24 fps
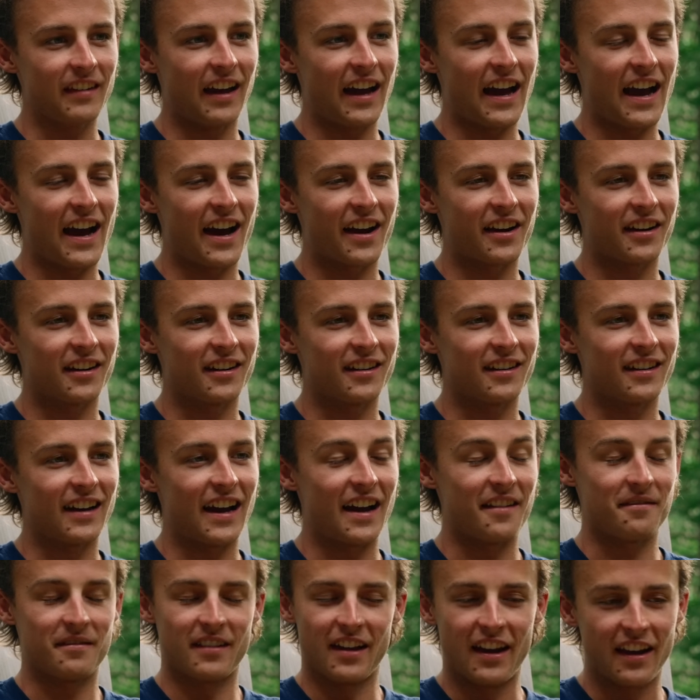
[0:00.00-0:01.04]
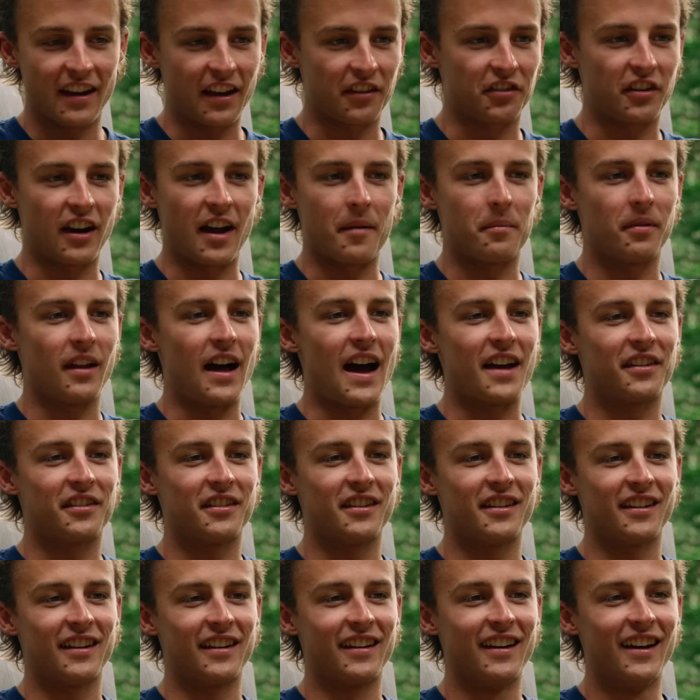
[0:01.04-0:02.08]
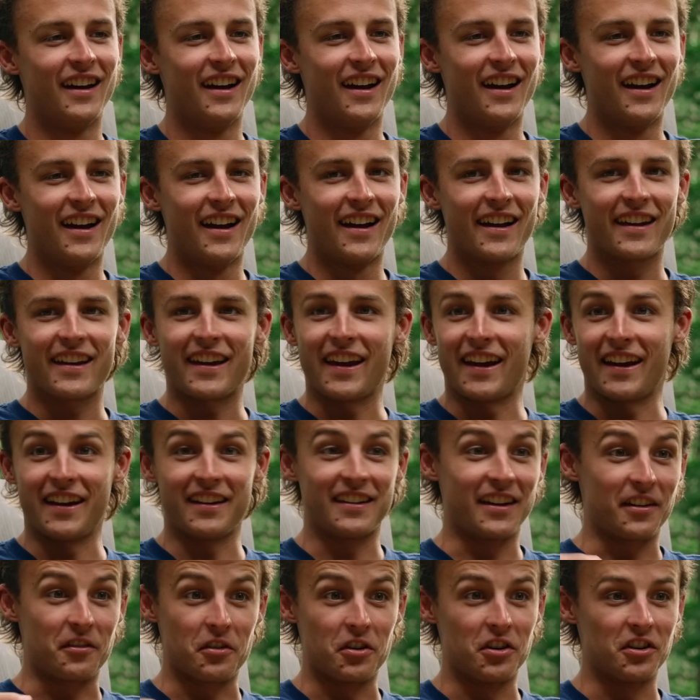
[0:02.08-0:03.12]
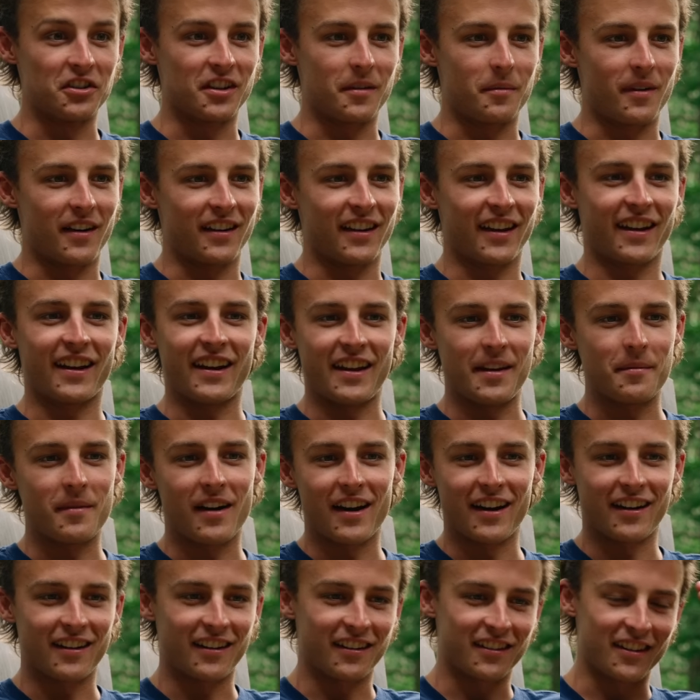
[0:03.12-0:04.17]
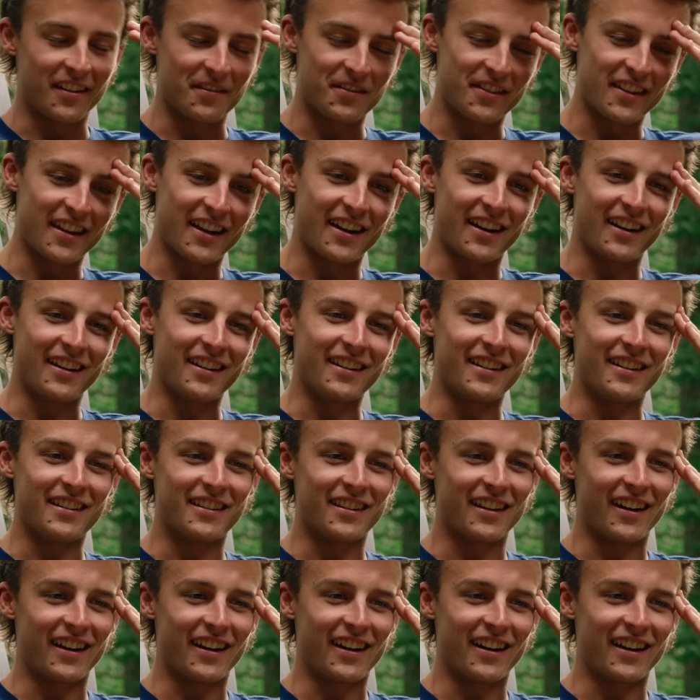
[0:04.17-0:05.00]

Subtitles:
yesterday at Placid, and Kenny like rolls up on like an e-bike or something and he's